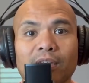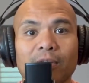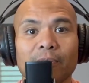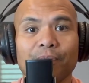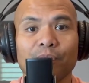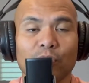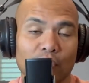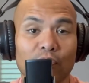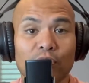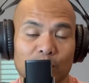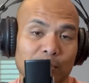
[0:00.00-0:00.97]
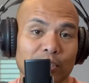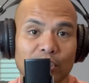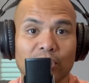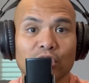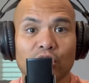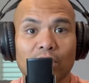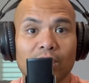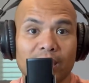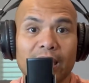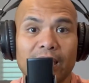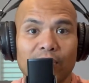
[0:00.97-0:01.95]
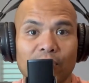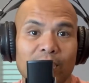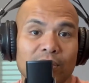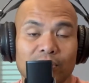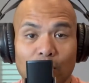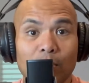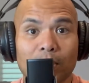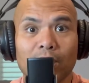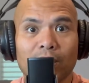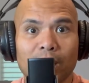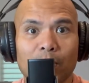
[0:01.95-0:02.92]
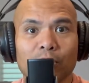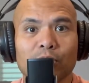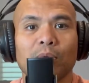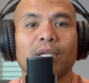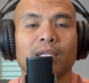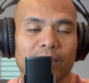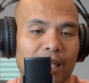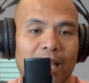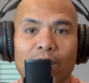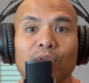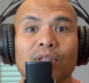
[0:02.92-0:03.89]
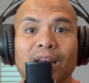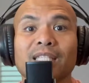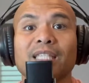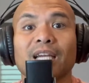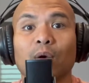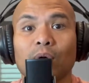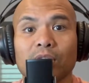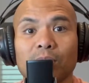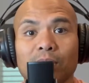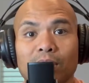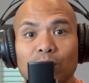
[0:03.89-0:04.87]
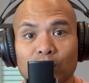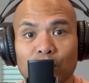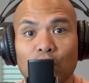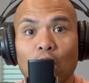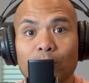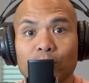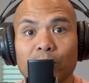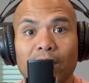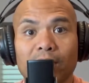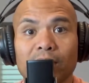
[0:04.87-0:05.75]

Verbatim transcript: Well, of course, especially as a kid, right? It's like, oh my God, that much money? Now, next thing I want to be was a garbage man.